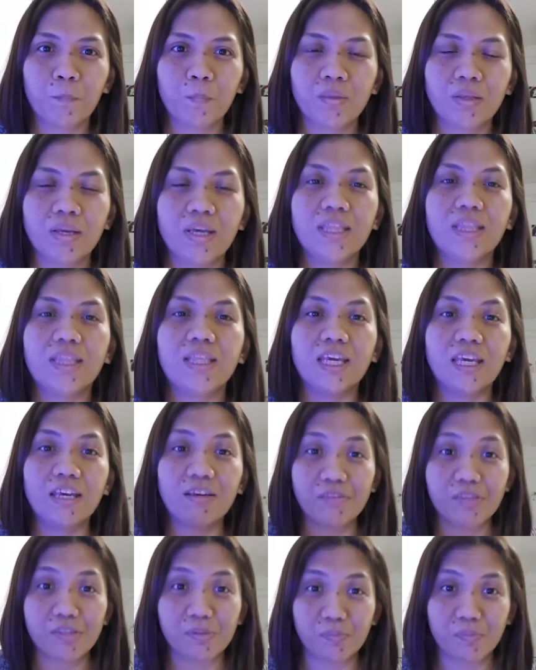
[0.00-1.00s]
it
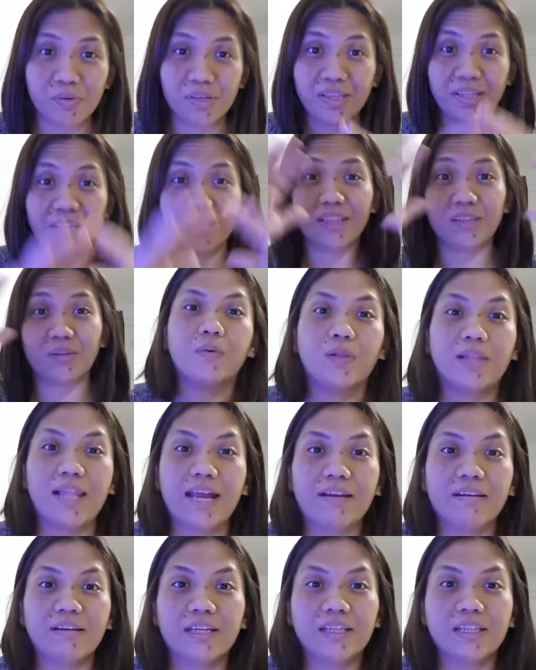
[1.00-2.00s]
gives me that
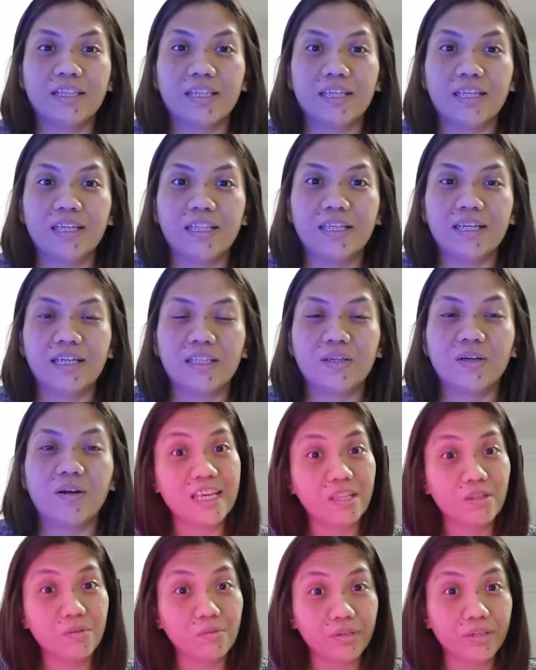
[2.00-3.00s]
clarity that I
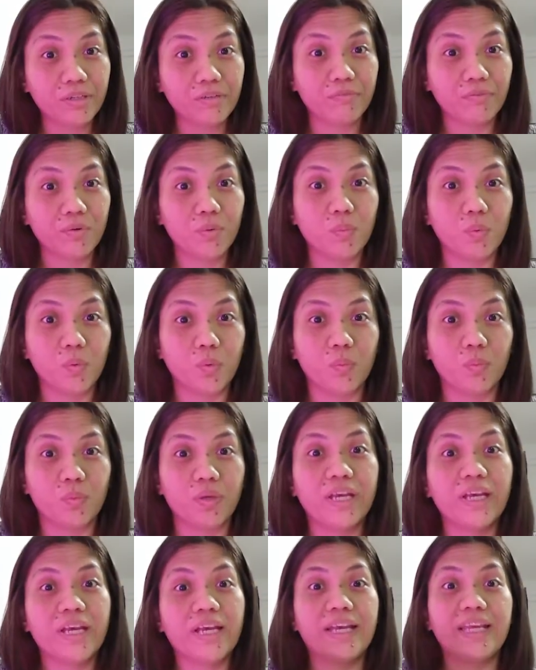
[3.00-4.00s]
can work from home
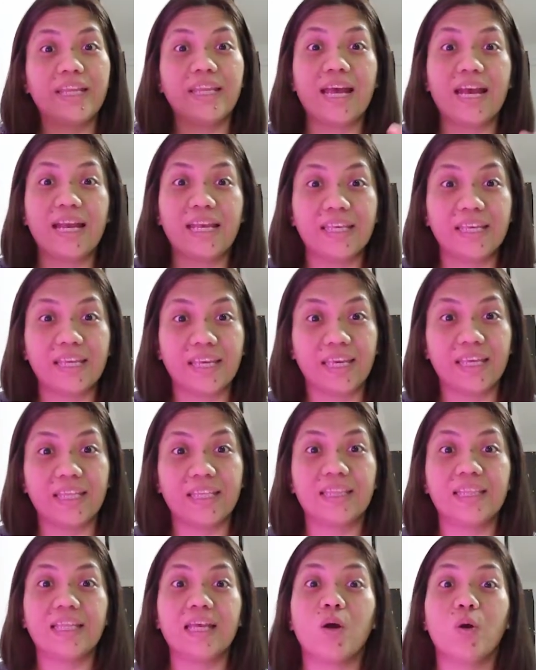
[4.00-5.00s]
and I can
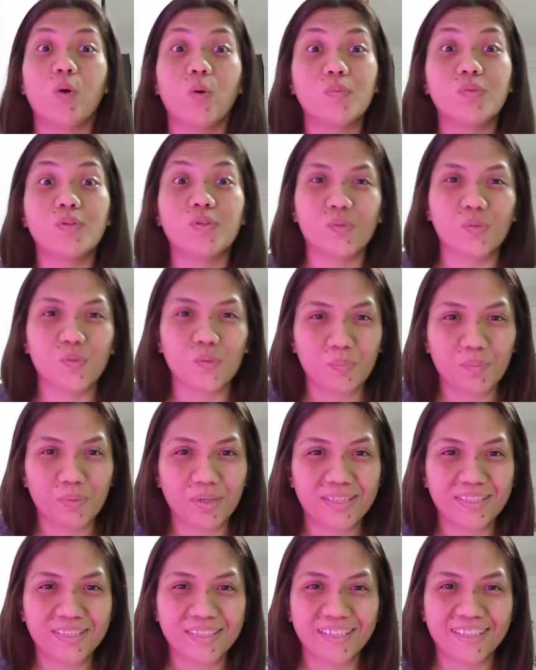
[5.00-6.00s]
homeschool my
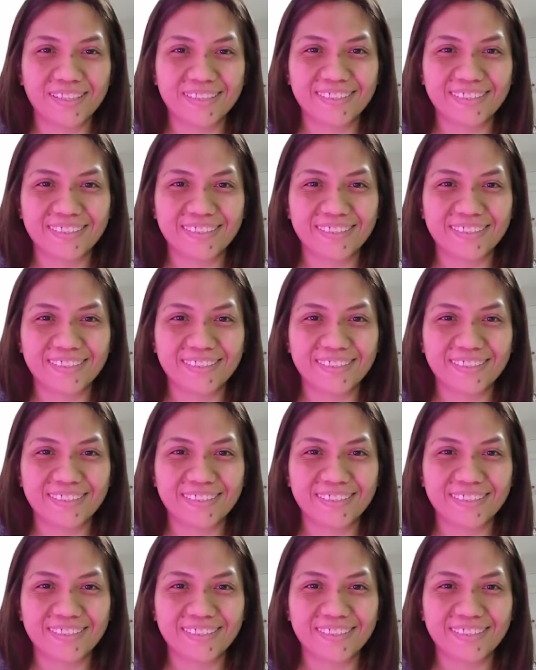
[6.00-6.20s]
son.